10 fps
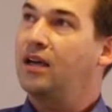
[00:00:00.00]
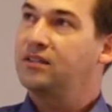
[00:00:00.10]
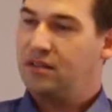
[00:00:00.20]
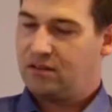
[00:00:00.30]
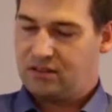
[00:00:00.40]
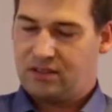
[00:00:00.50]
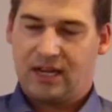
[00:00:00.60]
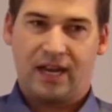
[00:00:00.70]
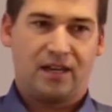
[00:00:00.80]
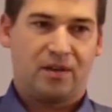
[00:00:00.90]
I start
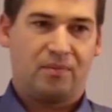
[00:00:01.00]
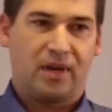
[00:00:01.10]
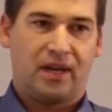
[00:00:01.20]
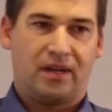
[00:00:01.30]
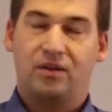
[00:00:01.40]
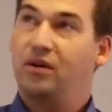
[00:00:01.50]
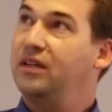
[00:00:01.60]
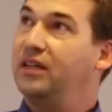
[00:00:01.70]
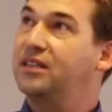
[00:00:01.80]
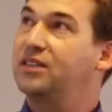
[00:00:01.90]
like my
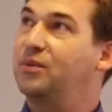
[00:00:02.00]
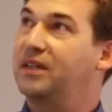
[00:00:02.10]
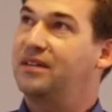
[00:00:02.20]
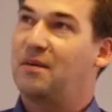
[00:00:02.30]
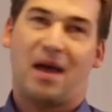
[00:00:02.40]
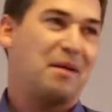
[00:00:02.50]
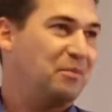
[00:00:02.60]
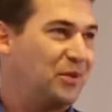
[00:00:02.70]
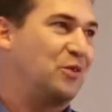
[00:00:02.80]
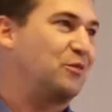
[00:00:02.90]
colleagues with a
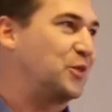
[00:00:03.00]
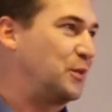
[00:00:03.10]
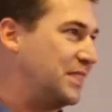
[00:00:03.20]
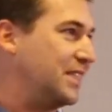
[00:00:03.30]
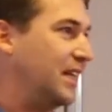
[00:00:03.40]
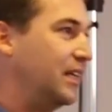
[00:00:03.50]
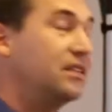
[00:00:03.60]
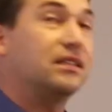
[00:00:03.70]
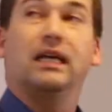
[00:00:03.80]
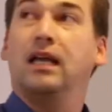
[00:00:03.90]
map of
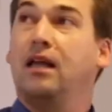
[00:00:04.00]
Switzerland.